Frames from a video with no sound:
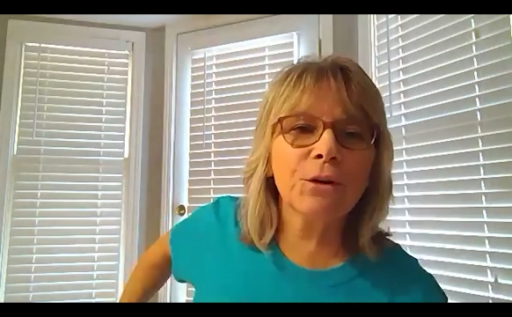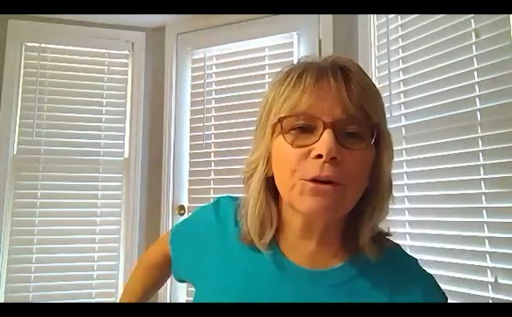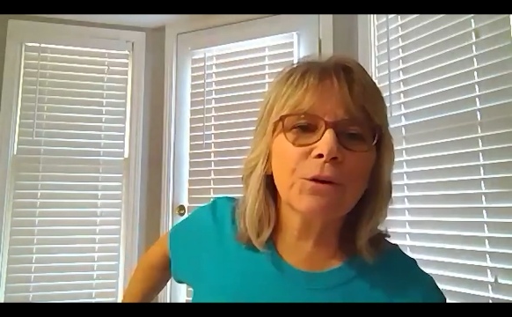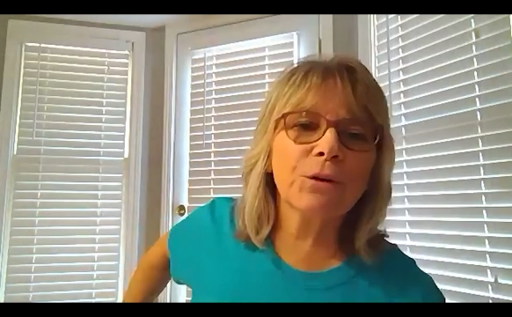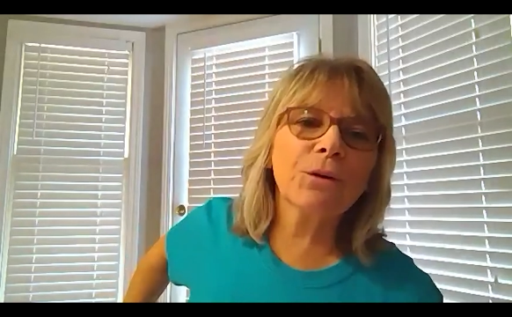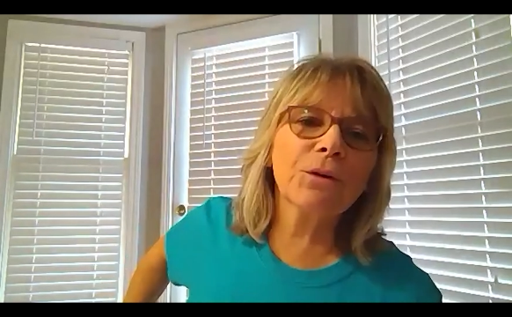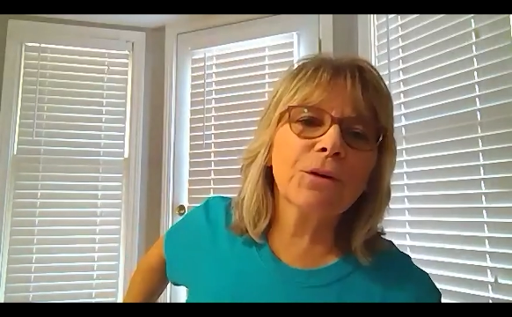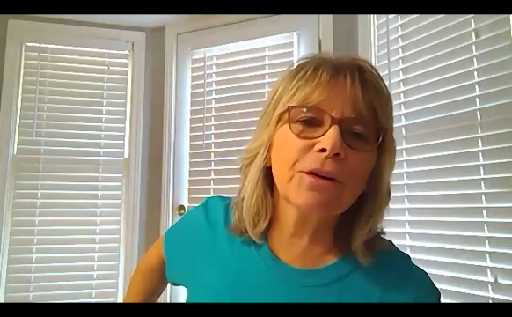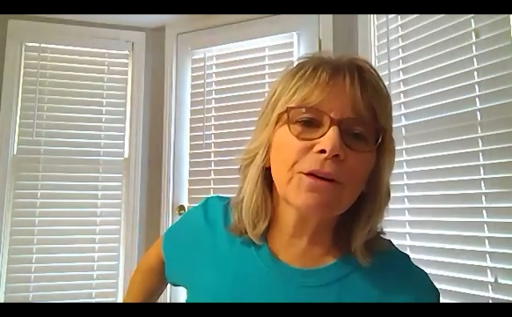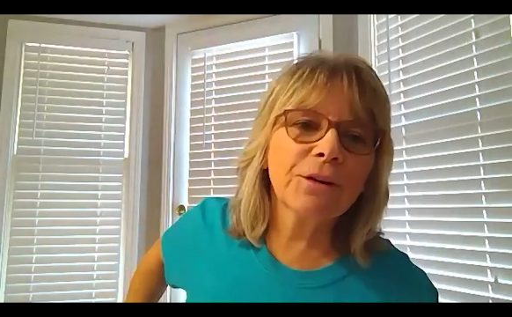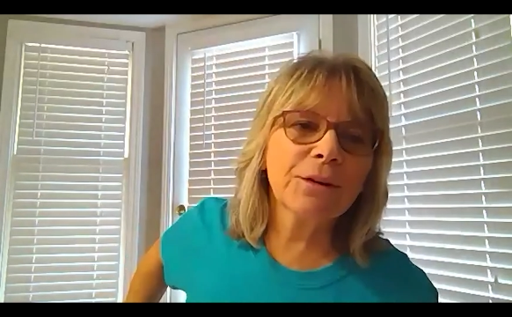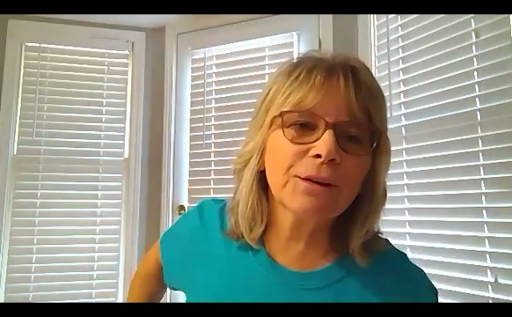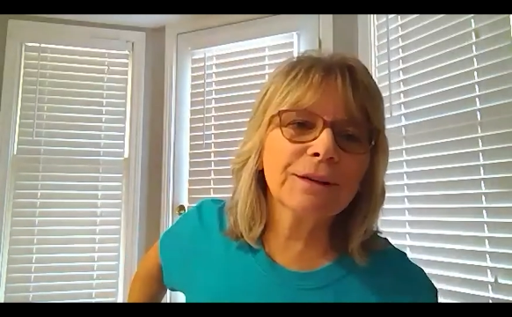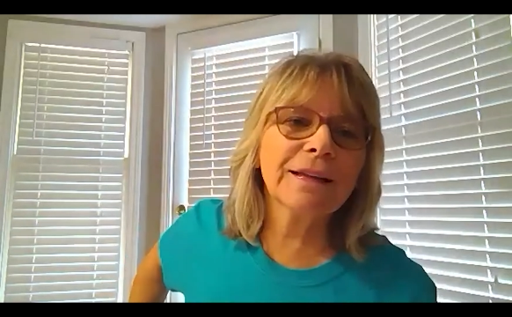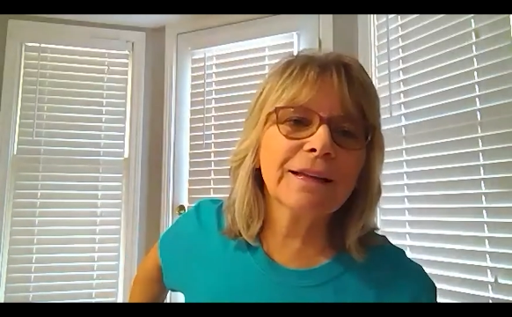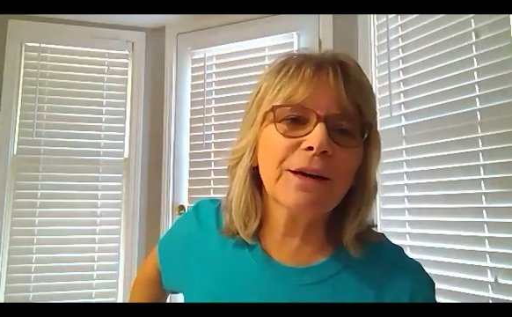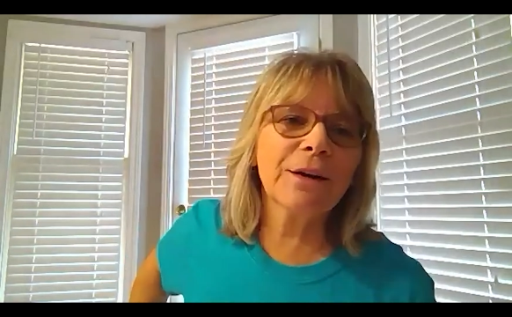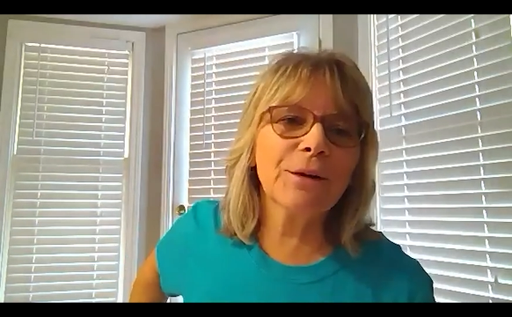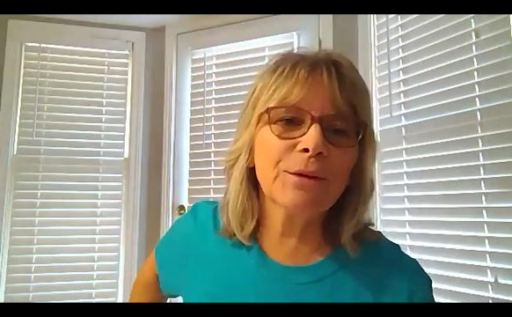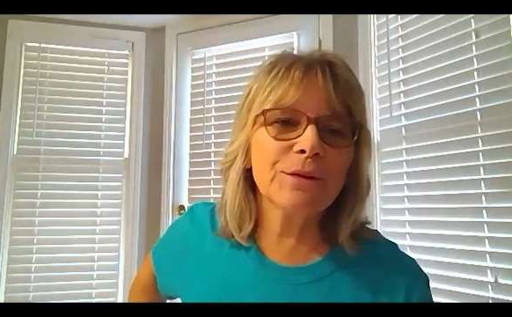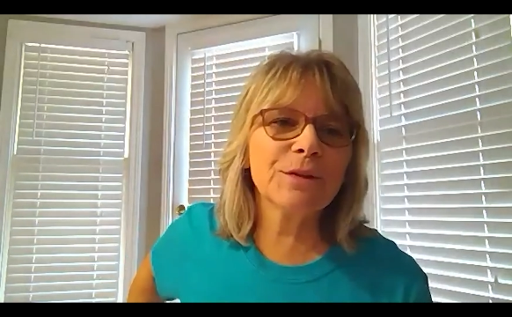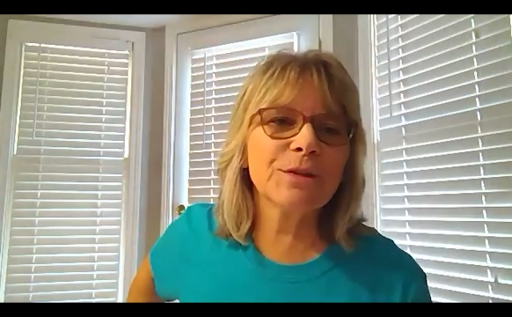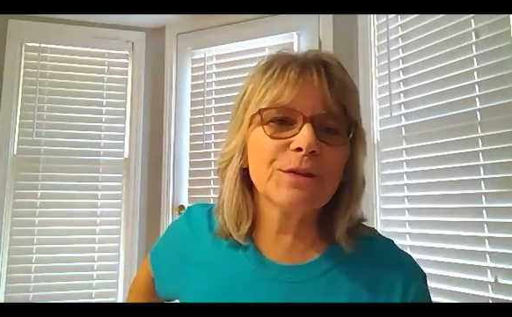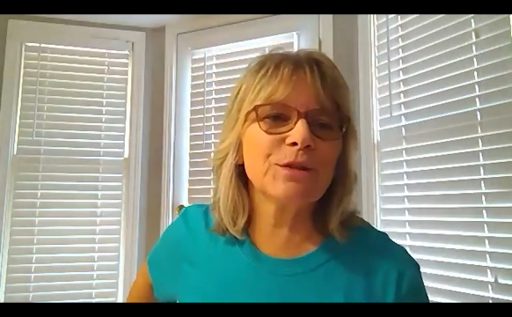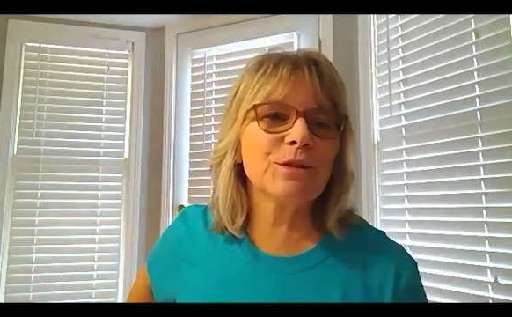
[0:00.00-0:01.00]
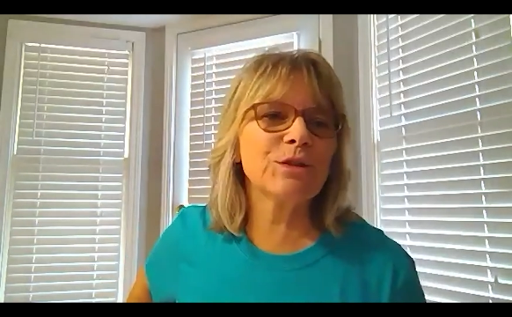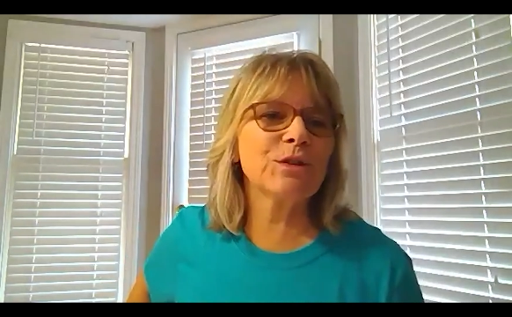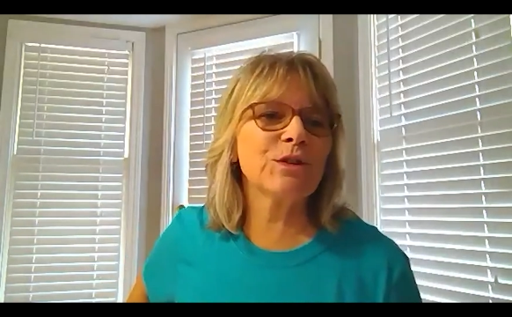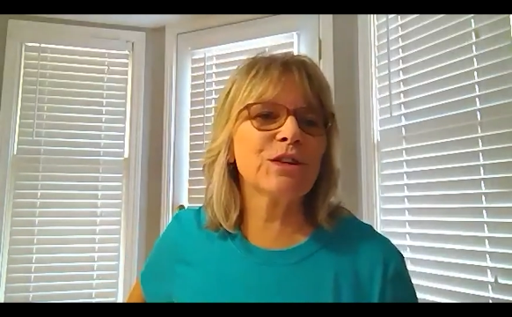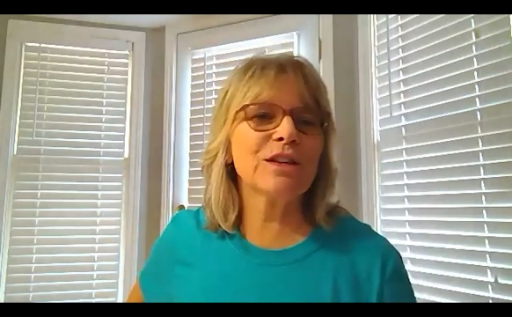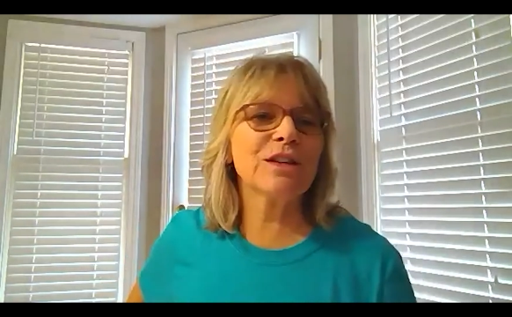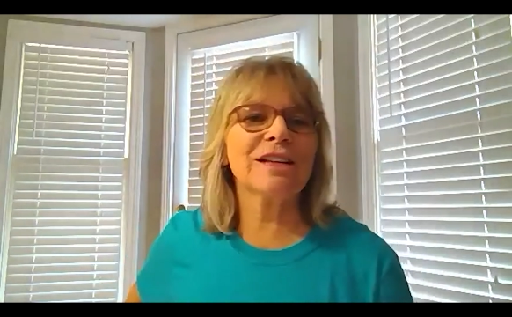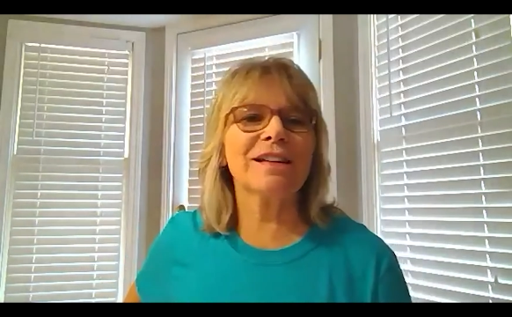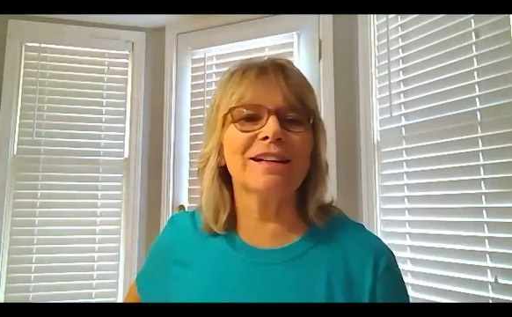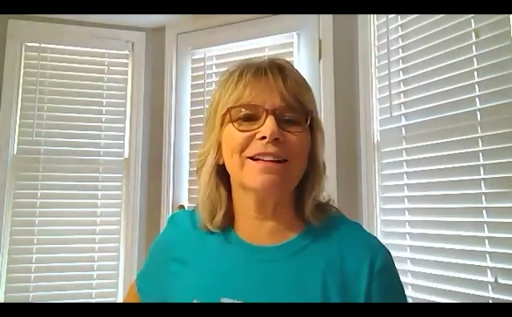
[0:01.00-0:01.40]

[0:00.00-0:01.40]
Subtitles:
grill down the street.